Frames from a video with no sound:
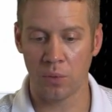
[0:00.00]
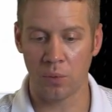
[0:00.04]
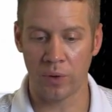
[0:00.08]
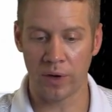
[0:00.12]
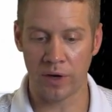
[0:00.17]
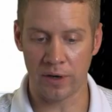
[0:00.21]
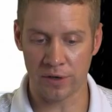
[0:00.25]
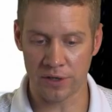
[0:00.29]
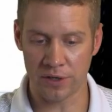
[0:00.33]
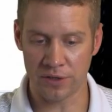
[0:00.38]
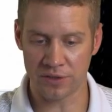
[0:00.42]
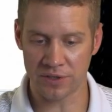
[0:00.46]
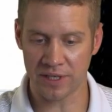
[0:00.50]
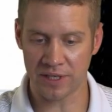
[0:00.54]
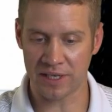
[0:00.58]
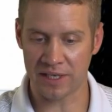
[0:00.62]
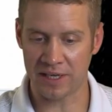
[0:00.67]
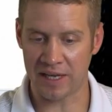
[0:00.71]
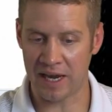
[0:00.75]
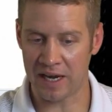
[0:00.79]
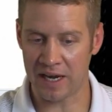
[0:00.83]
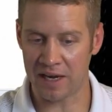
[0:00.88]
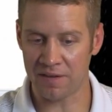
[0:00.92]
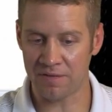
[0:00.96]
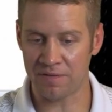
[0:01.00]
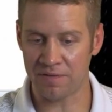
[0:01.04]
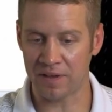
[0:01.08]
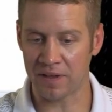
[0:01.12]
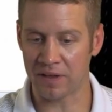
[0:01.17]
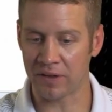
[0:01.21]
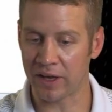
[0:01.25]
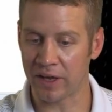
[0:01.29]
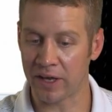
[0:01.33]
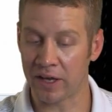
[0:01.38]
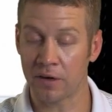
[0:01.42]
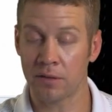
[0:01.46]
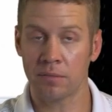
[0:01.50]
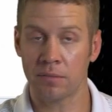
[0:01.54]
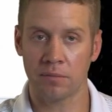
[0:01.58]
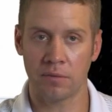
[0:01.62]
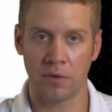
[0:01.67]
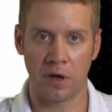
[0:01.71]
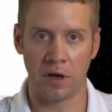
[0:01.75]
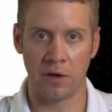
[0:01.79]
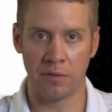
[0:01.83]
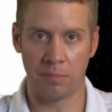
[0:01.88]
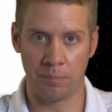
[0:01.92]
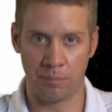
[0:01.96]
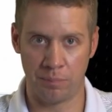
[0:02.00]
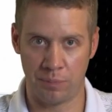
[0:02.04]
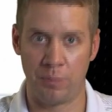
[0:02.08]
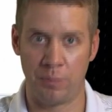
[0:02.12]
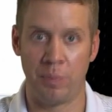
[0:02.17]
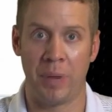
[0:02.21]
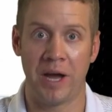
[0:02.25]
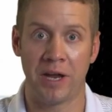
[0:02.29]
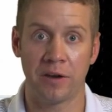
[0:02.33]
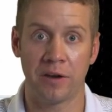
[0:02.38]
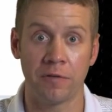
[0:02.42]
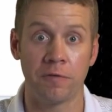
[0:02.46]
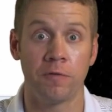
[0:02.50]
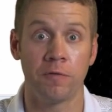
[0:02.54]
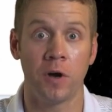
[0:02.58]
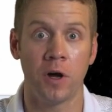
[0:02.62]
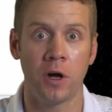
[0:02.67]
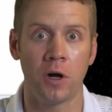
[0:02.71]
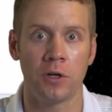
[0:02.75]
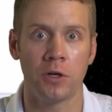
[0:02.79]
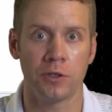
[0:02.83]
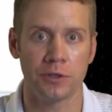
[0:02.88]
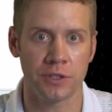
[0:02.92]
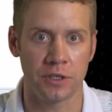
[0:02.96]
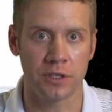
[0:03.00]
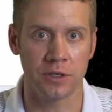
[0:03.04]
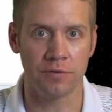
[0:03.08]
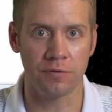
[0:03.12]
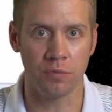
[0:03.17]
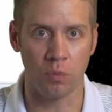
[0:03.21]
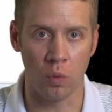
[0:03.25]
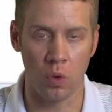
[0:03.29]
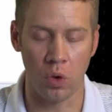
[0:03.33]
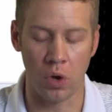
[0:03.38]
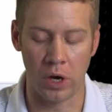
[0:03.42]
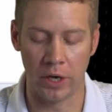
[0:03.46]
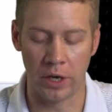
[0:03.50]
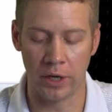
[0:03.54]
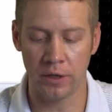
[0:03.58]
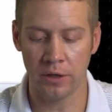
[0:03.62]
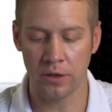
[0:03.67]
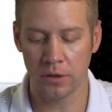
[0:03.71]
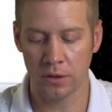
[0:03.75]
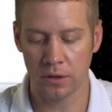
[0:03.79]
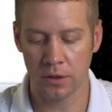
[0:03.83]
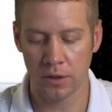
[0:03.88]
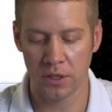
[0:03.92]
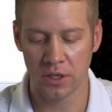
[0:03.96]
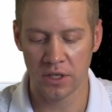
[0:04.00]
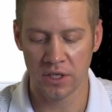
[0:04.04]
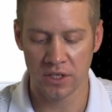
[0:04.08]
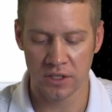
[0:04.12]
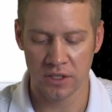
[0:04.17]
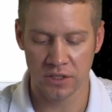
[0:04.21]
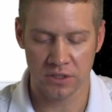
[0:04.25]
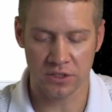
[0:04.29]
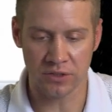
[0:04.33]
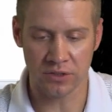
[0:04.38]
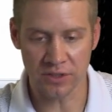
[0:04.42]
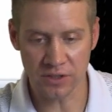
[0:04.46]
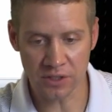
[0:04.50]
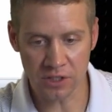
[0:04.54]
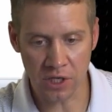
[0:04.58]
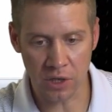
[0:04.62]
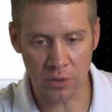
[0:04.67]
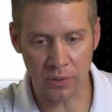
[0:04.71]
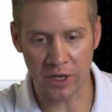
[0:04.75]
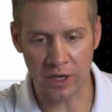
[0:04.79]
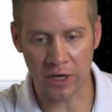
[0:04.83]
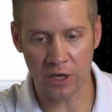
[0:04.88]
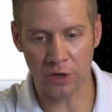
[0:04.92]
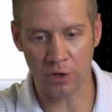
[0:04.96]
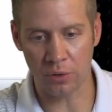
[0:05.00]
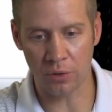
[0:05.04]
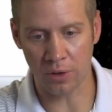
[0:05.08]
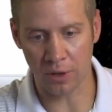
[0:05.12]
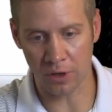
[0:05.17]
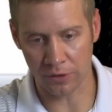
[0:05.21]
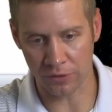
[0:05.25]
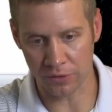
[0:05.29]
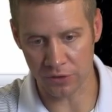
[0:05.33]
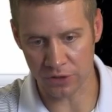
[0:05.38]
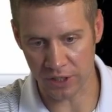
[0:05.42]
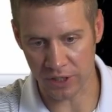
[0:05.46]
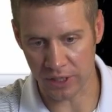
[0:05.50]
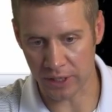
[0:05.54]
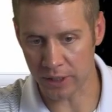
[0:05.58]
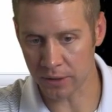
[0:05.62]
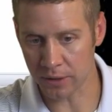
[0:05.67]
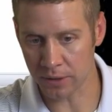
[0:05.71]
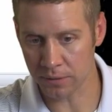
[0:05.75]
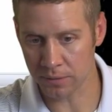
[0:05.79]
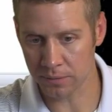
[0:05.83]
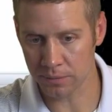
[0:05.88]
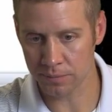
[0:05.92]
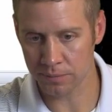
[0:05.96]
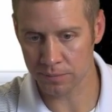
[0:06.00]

We are using a native VLAN by default of 1. So let's go in and do our other side.